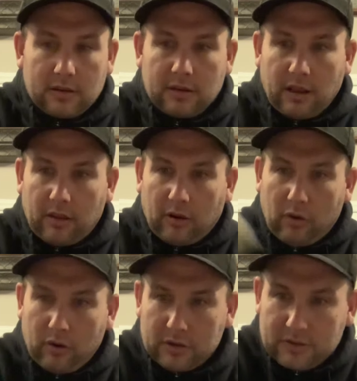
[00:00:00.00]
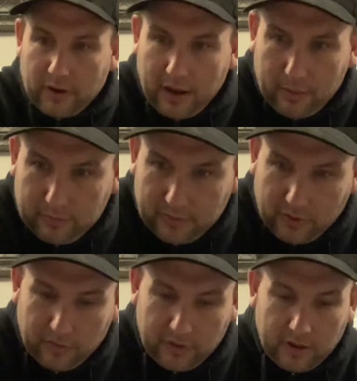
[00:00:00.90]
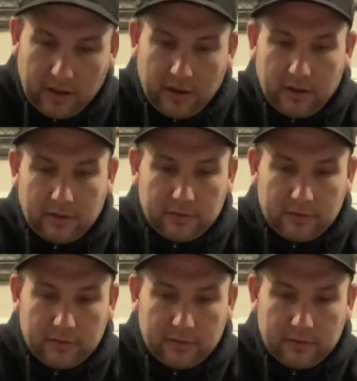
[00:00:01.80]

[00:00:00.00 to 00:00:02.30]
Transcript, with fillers: another gauze wrap over there.